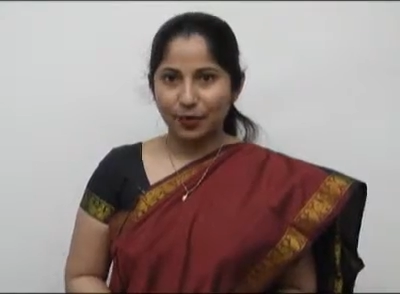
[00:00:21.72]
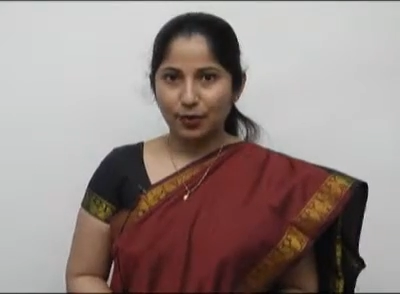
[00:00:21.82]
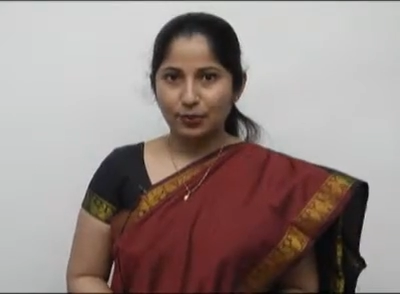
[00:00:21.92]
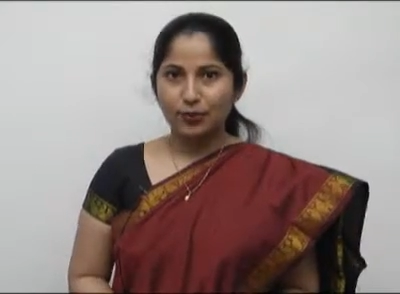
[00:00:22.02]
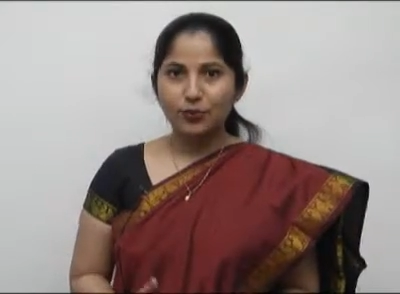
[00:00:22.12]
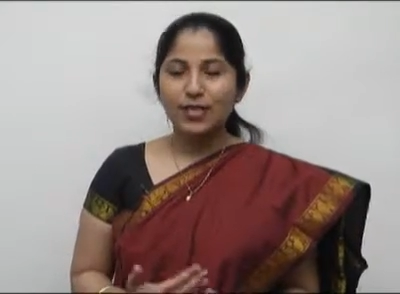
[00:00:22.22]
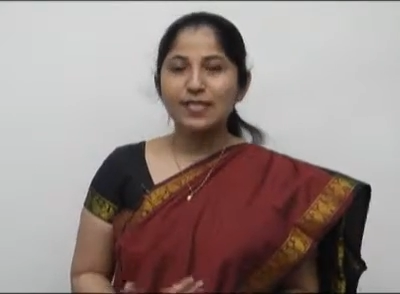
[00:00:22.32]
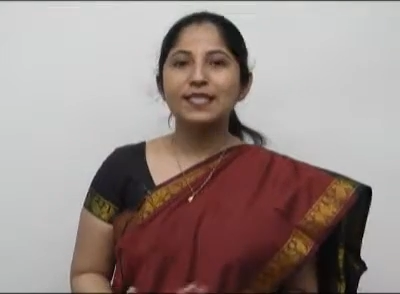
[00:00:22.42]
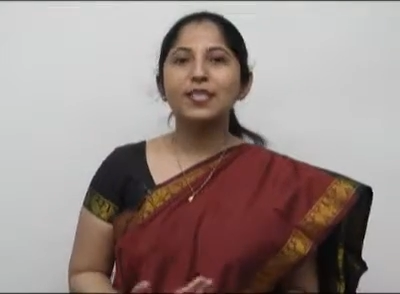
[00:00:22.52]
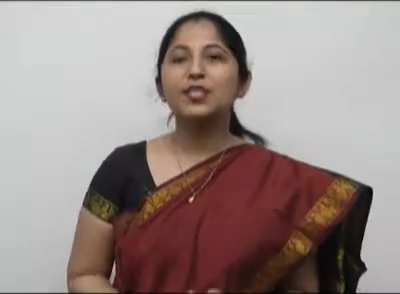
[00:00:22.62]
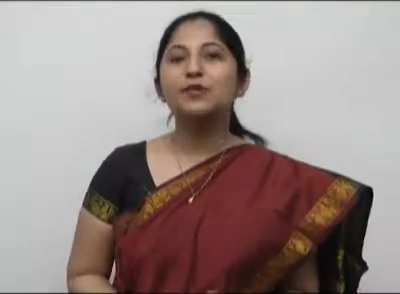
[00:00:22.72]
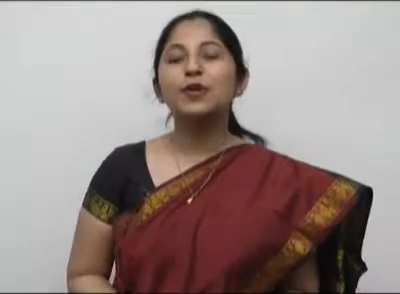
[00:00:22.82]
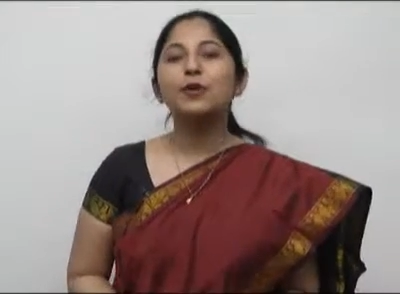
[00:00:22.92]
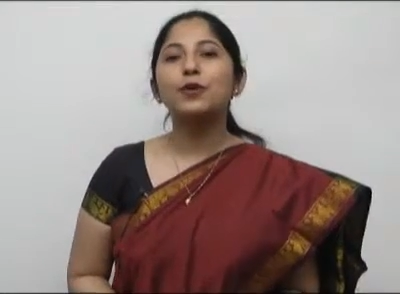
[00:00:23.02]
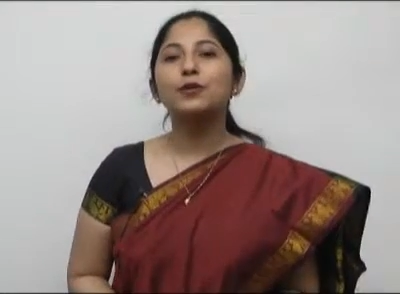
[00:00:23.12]
So today's session,
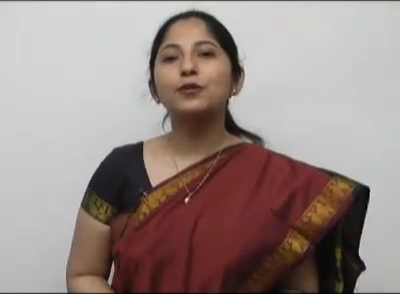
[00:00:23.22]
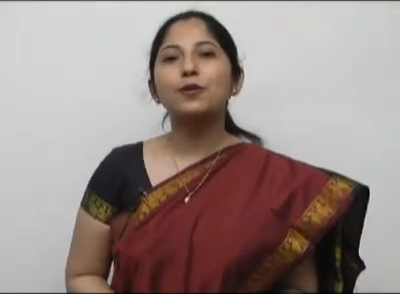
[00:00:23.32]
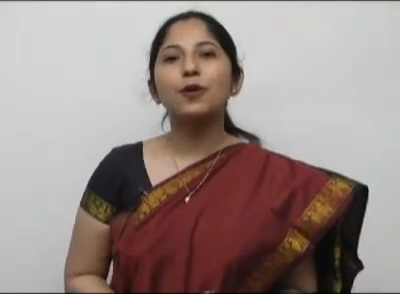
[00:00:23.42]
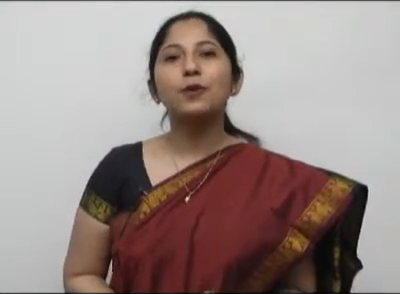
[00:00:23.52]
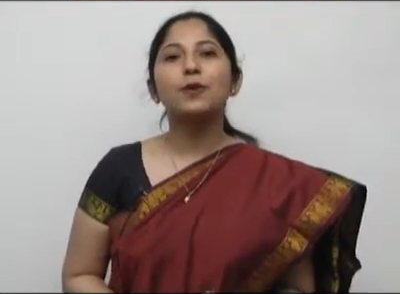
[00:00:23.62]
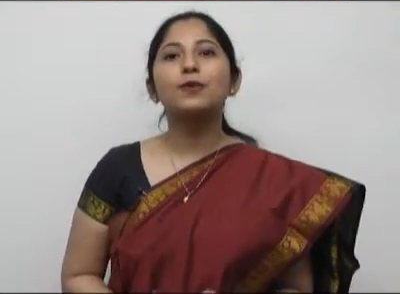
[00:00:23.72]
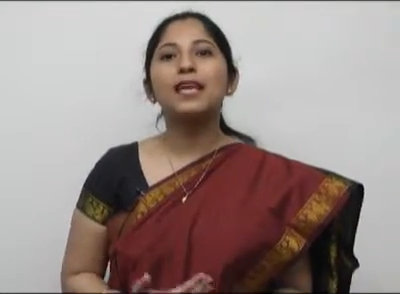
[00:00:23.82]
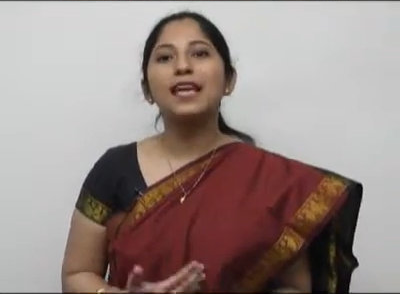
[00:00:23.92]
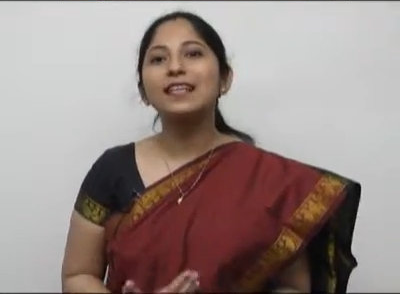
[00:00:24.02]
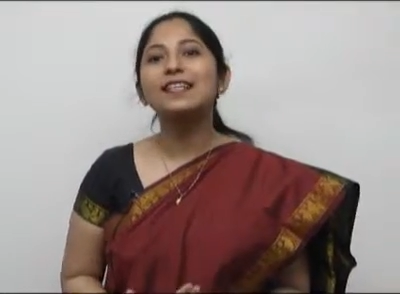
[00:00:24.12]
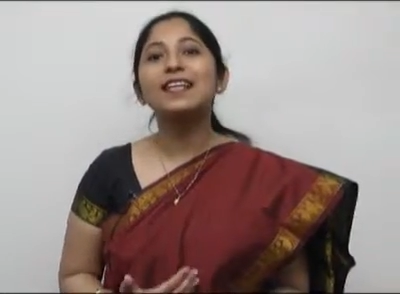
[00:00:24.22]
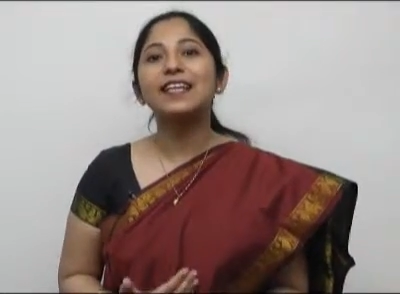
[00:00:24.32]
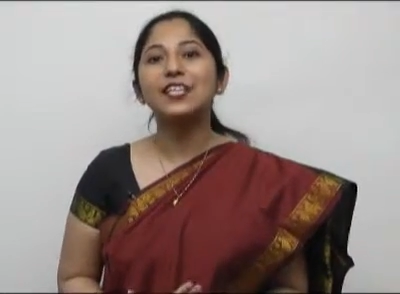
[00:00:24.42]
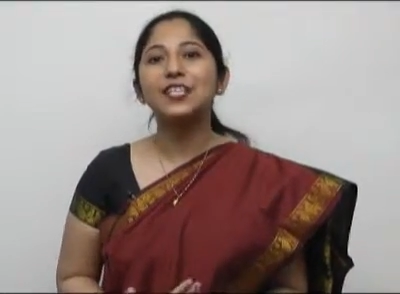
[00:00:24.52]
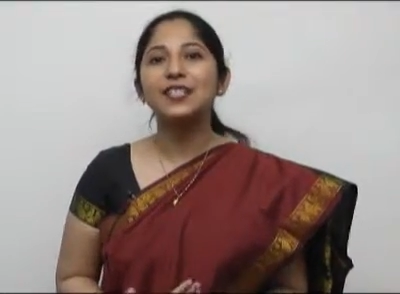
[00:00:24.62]
we are going to talk about error
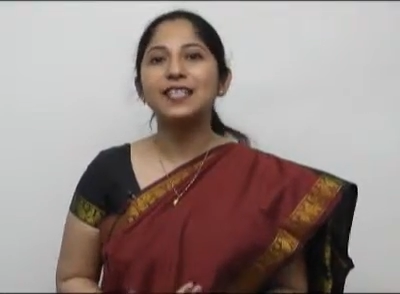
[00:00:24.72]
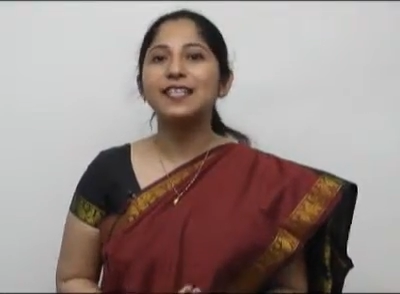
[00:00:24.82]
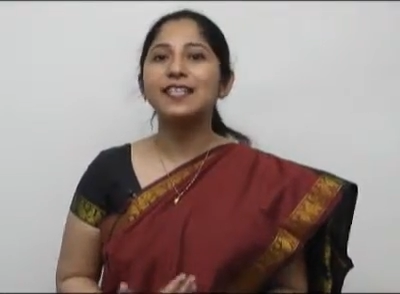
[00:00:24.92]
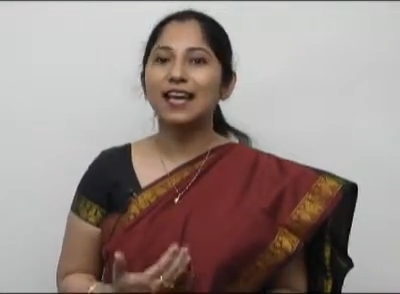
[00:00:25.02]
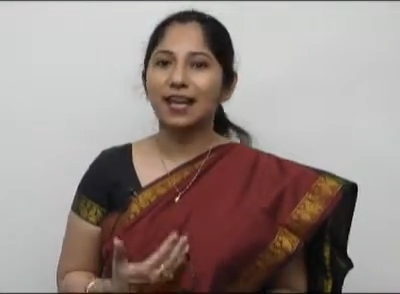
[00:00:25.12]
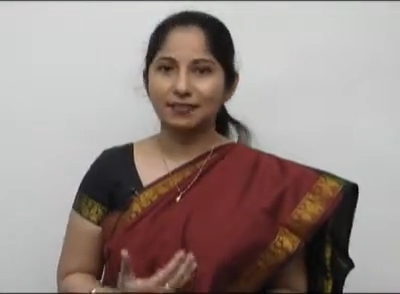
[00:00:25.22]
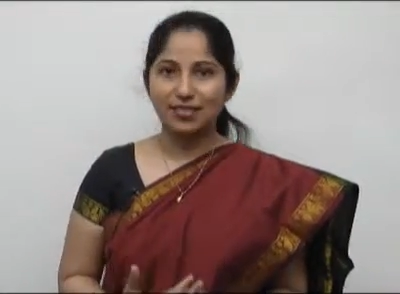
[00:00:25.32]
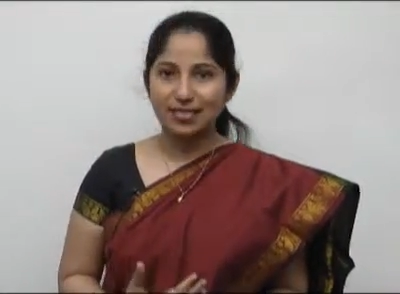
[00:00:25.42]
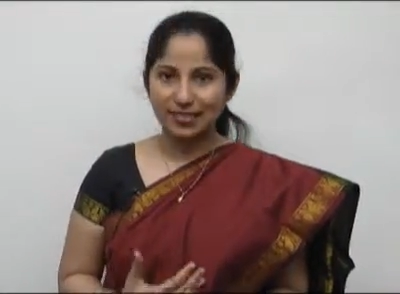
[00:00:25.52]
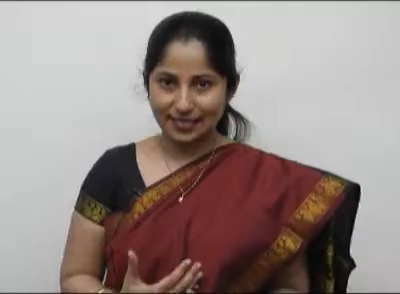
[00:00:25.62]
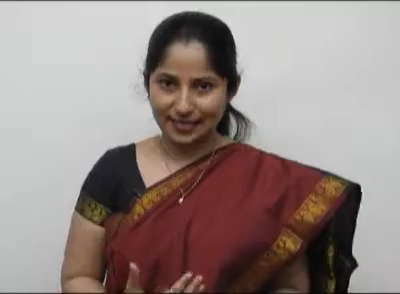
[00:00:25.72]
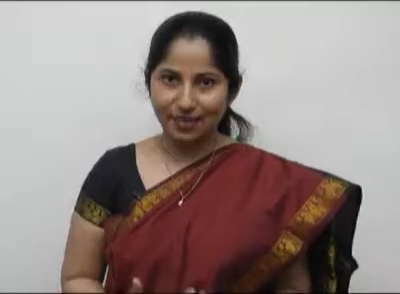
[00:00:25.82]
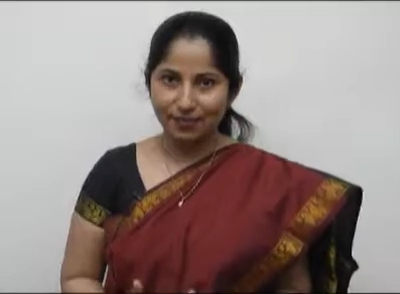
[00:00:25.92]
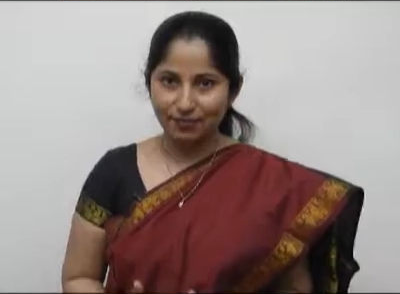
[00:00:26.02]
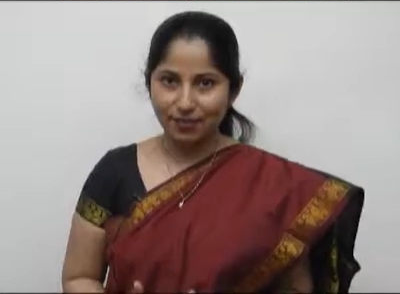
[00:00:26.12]
correction in the language
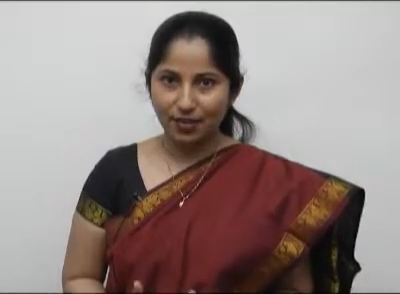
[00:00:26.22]
itself.